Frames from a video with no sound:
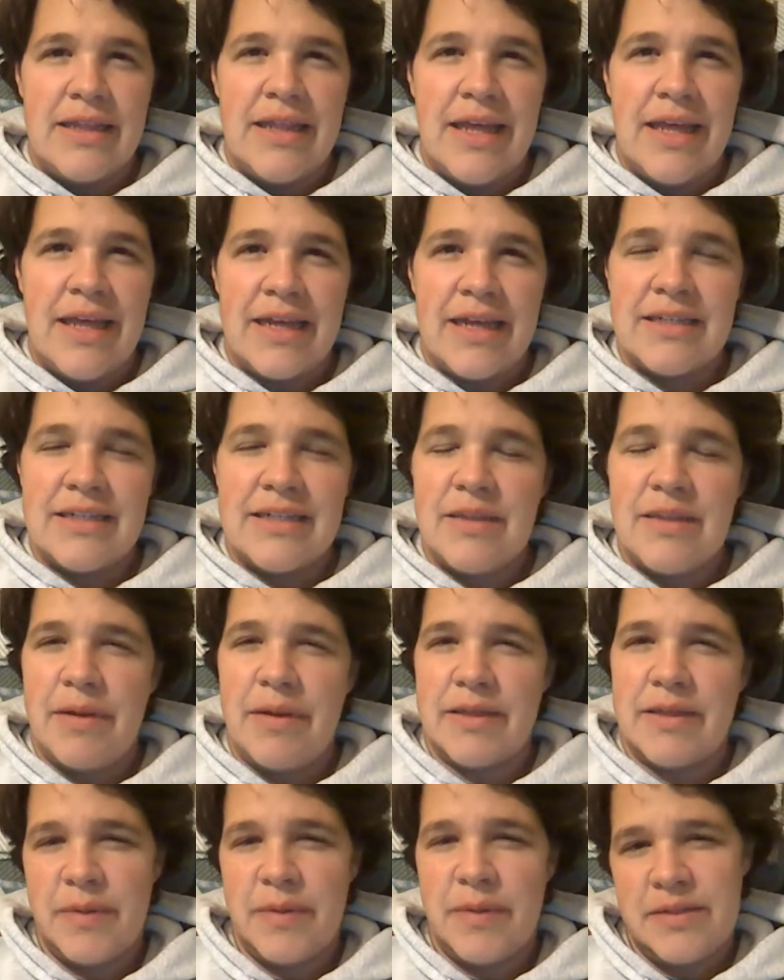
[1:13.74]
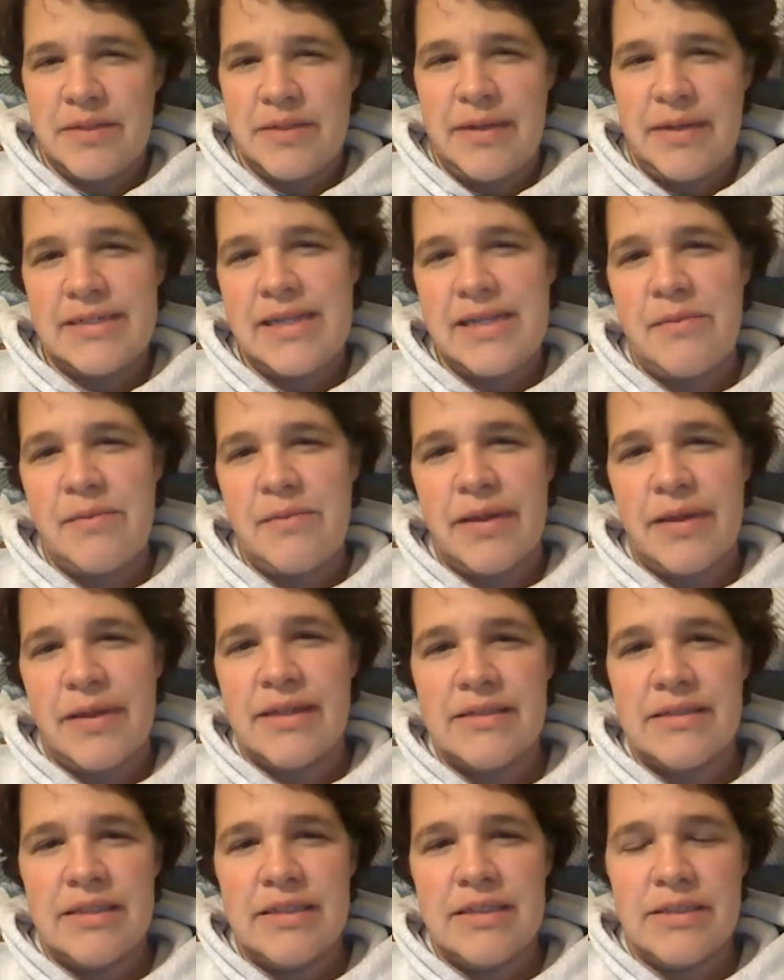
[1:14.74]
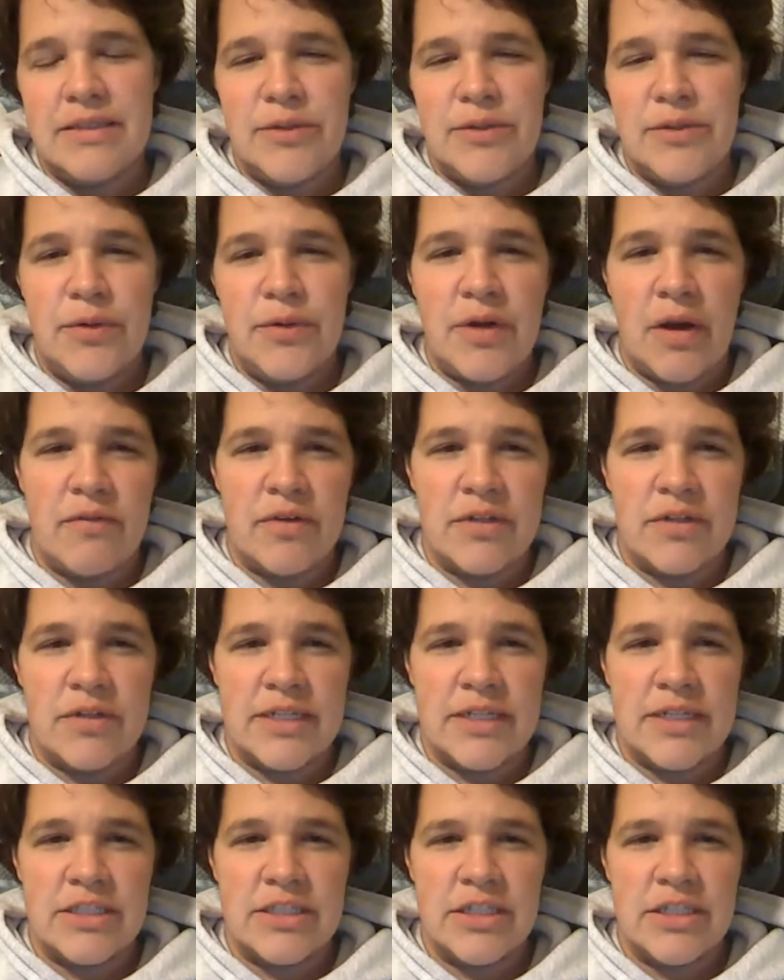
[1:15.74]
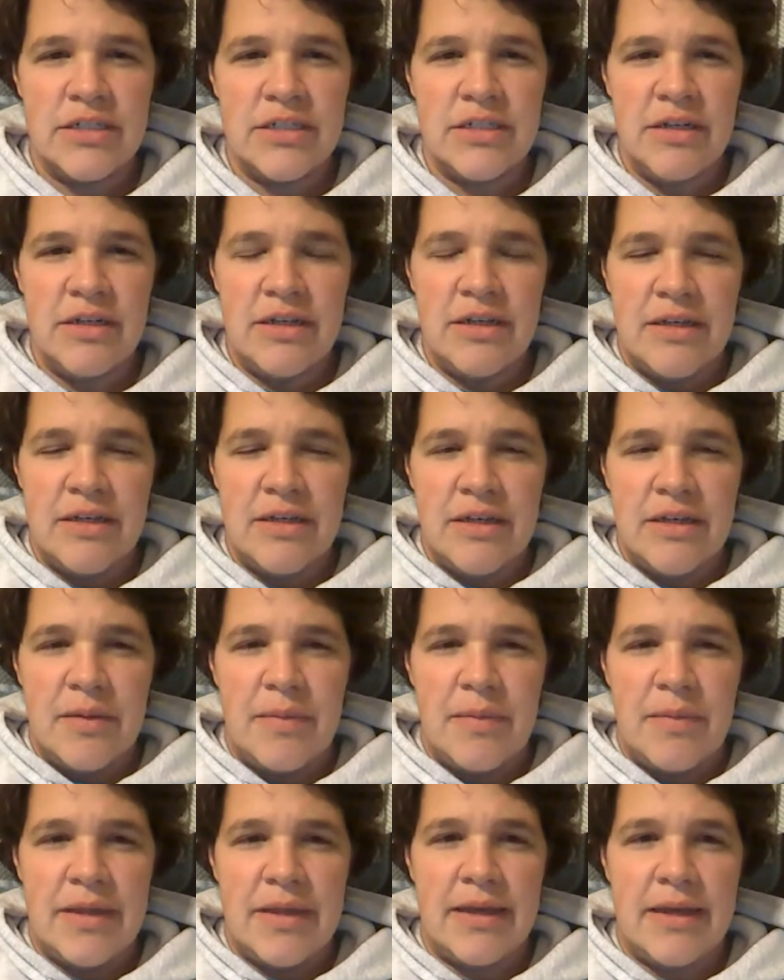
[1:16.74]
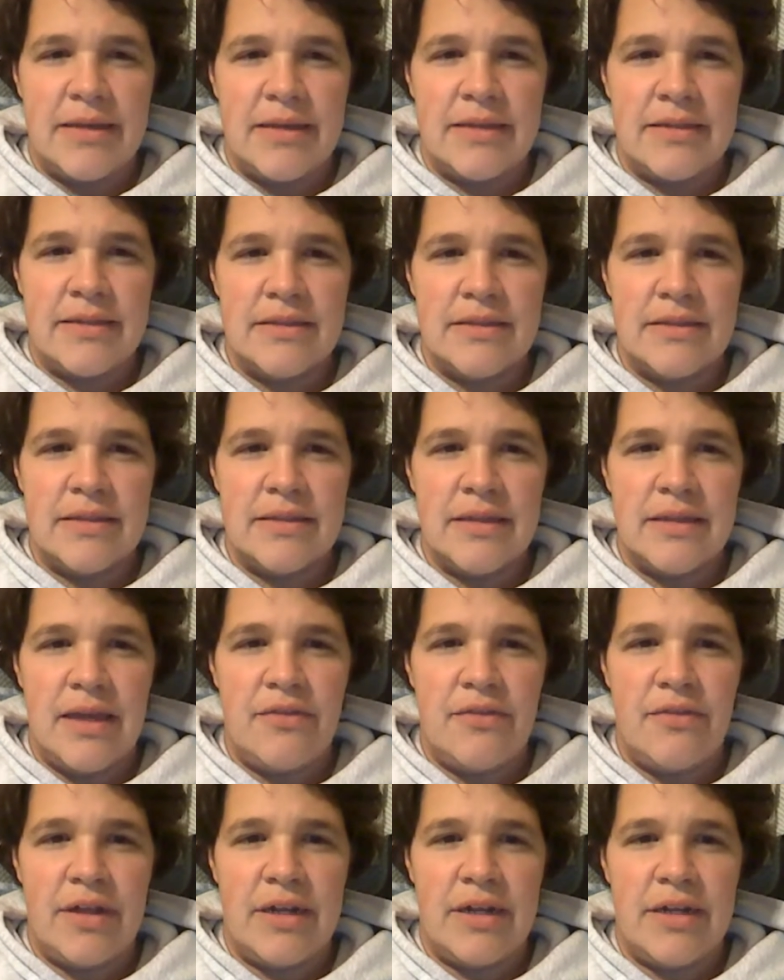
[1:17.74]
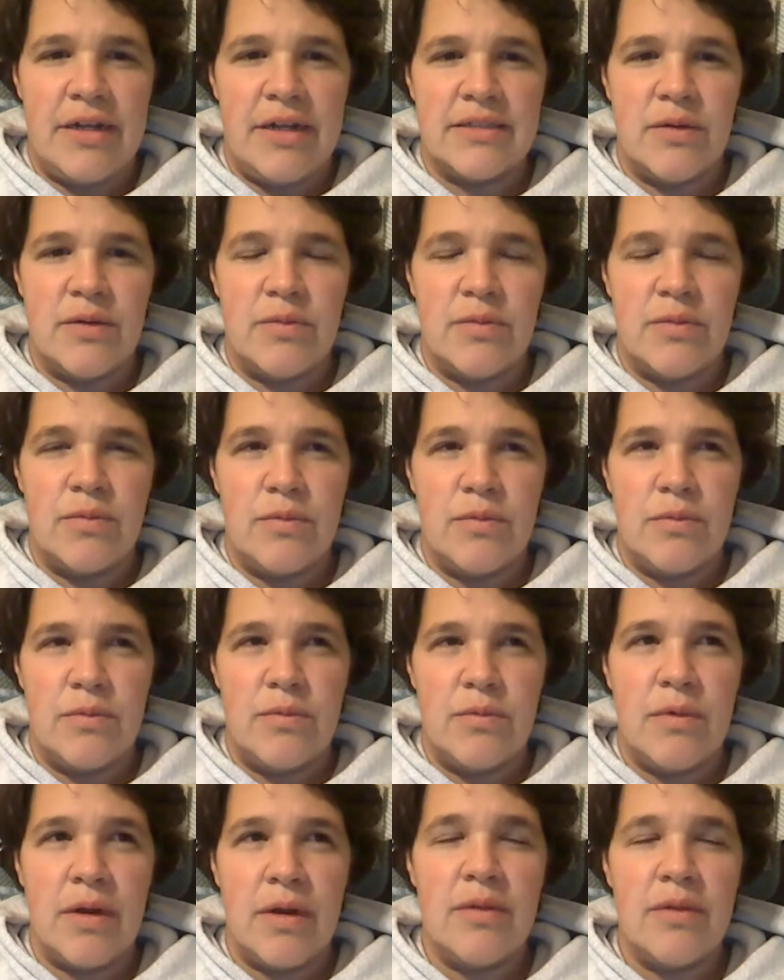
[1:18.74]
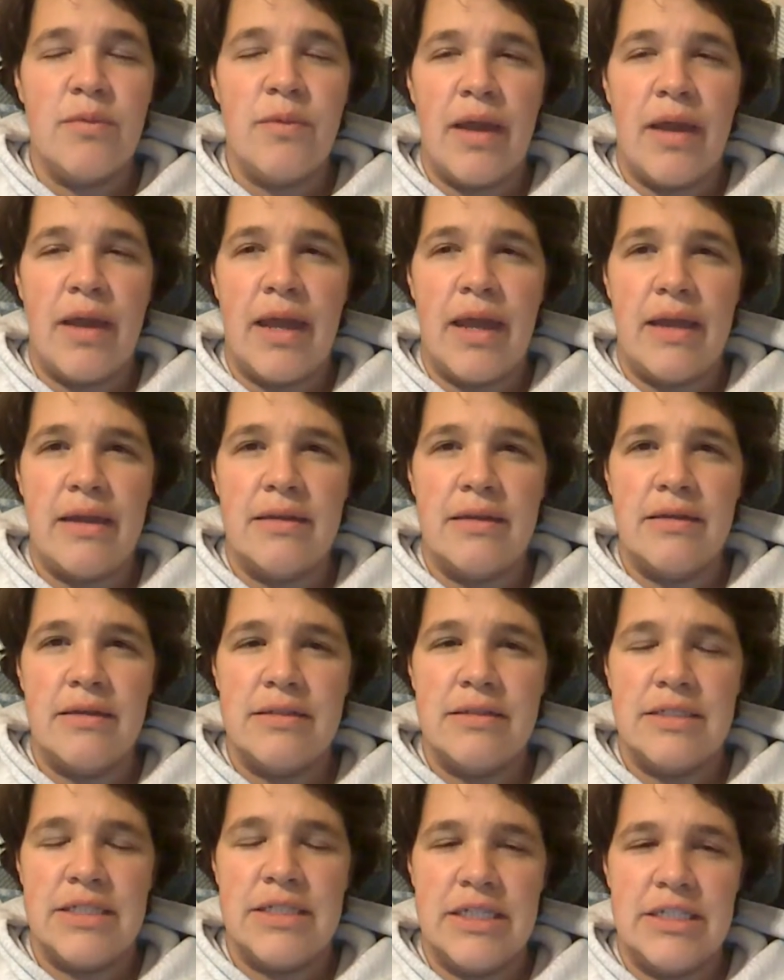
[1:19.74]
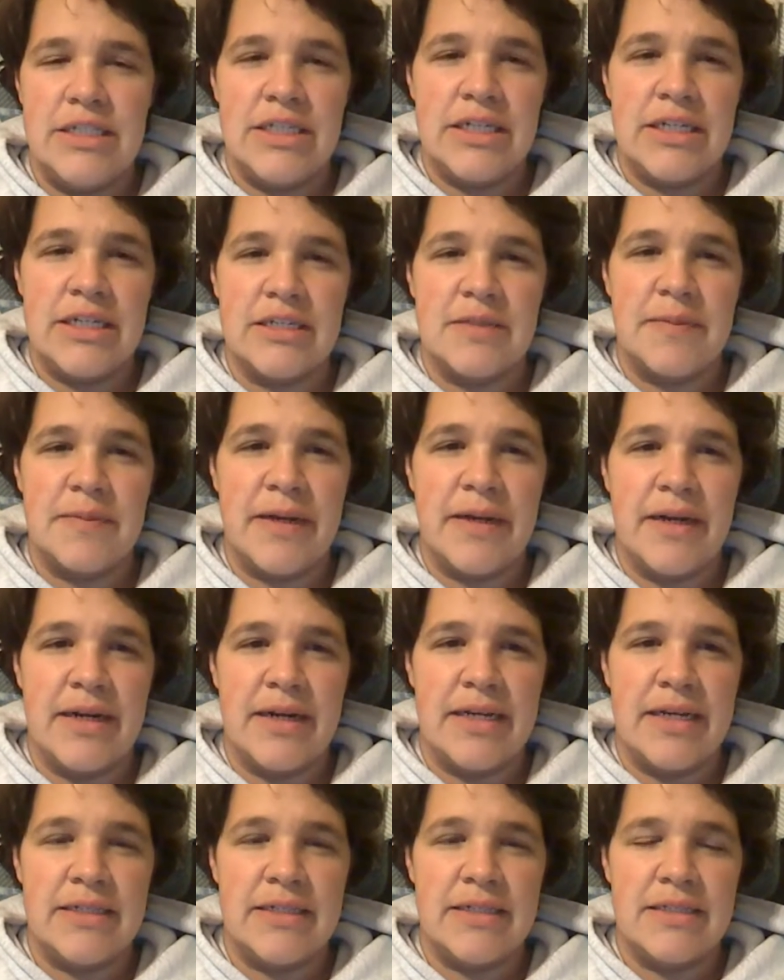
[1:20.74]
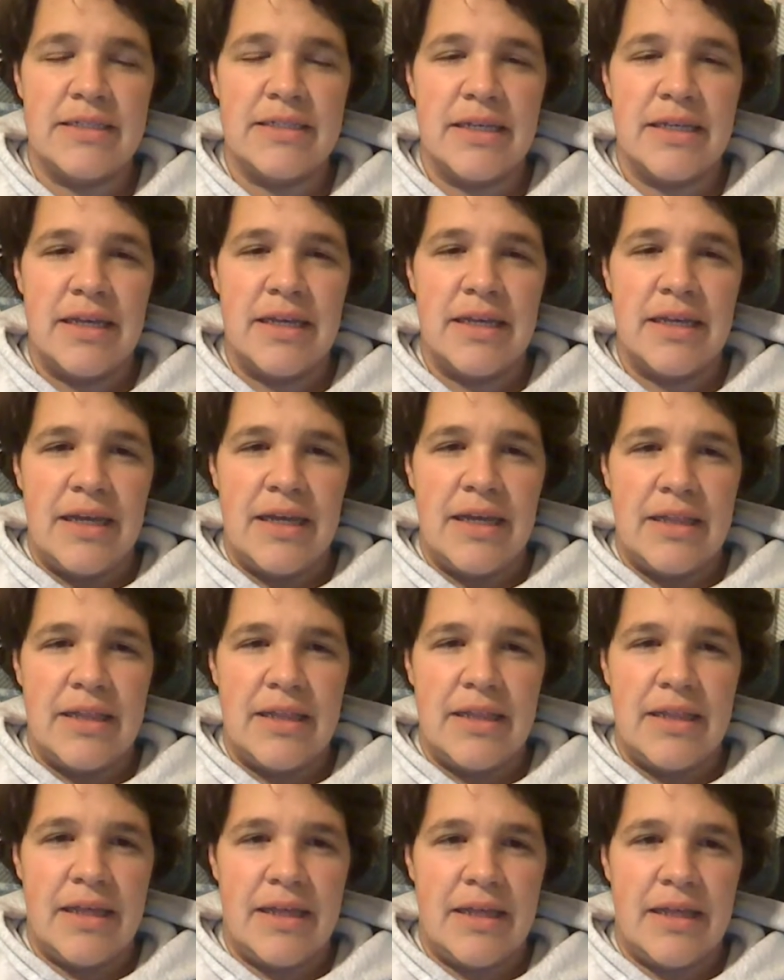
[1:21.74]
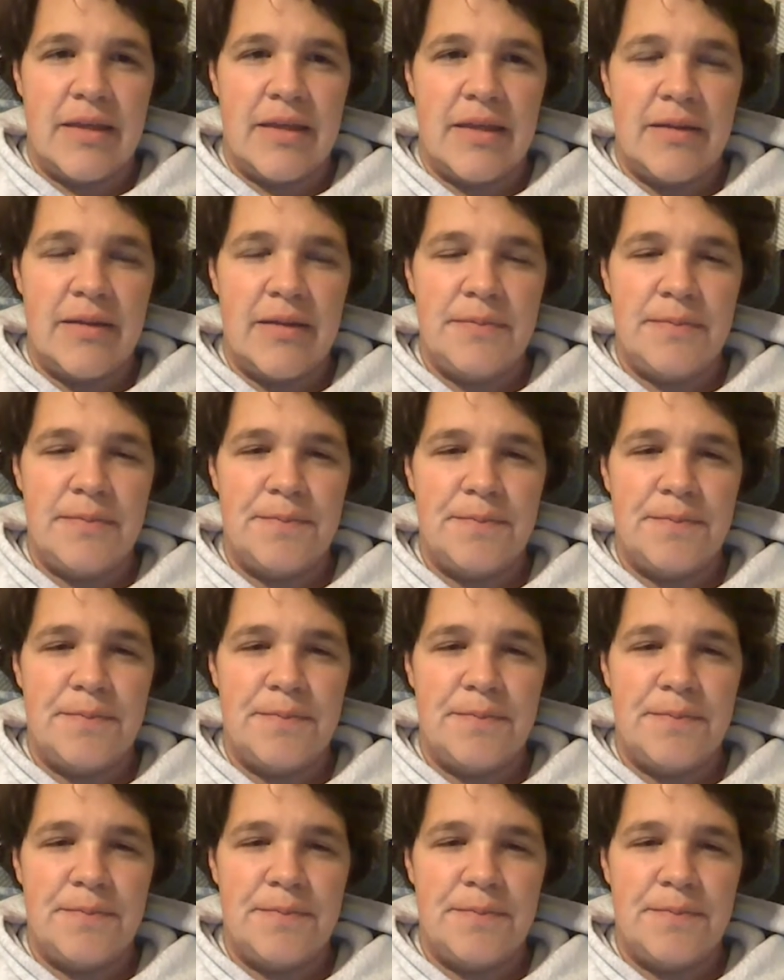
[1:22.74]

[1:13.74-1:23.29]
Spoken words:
the best way to maintain balance is through conversation, because if it is a one-way teaching experience, the